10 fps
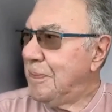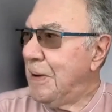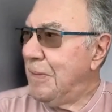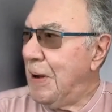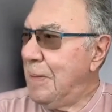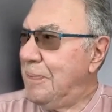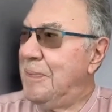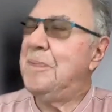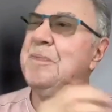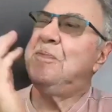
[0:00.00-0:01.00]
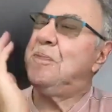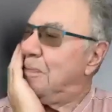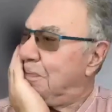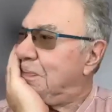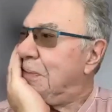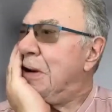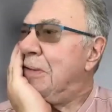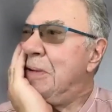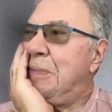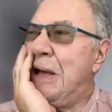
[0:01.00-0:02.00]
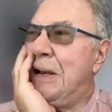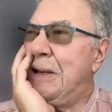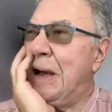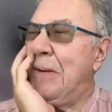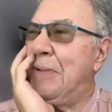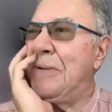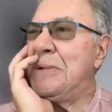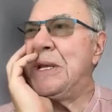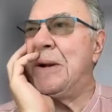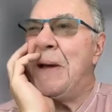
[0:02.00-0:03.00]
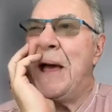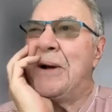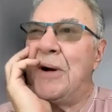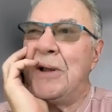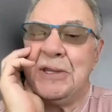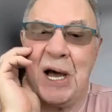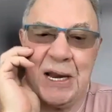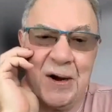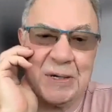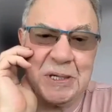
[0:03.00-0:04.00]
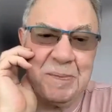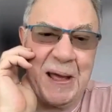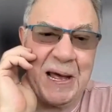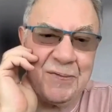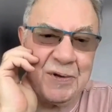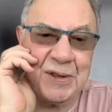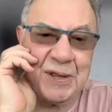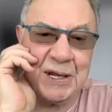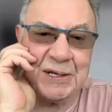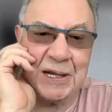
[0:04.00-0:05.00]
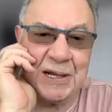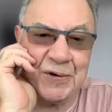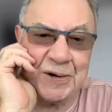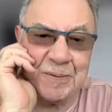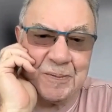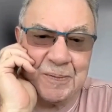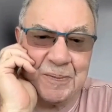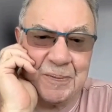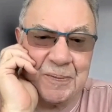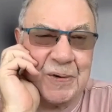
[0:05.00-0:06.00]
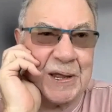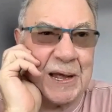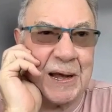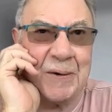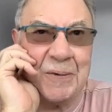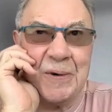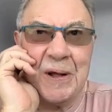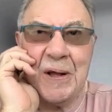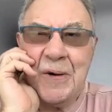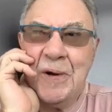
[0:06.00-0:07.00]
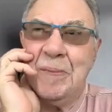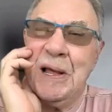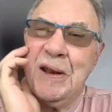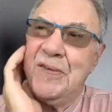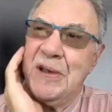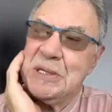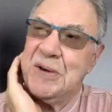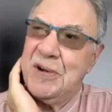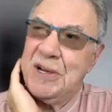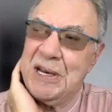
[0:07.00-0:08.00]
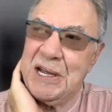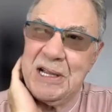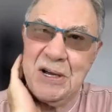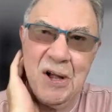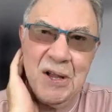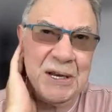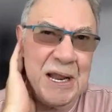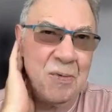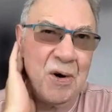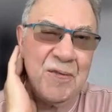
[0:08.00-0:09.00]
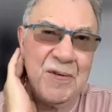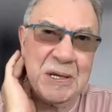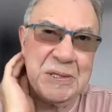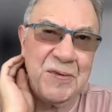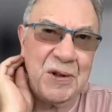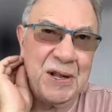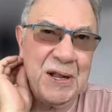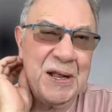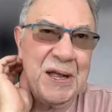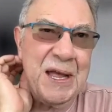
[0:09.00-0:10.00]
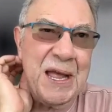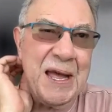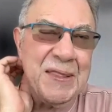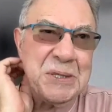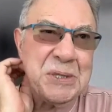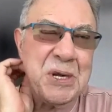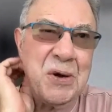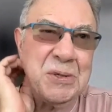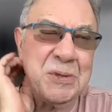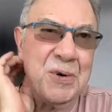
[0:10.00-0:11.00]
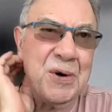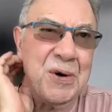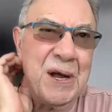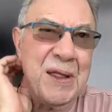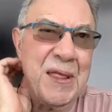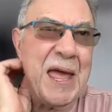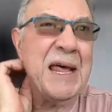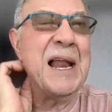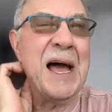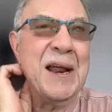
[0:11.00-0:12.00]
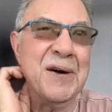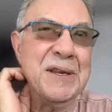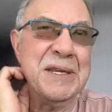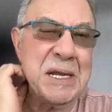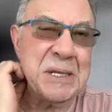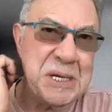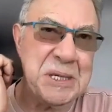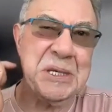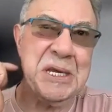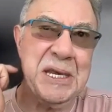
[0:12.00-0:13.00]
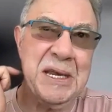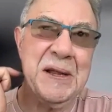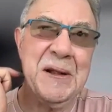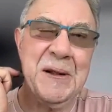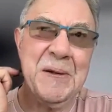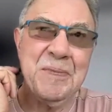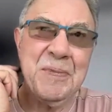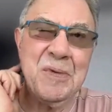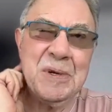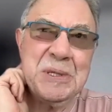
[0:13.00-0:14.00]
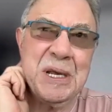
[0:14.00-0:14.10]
I, we played when I was in a band called the Don Harrison Band with Doug Clifford. We uh, we played a festival in England called the Nebworth Festival, and the Stones were the headliner, and 10cc was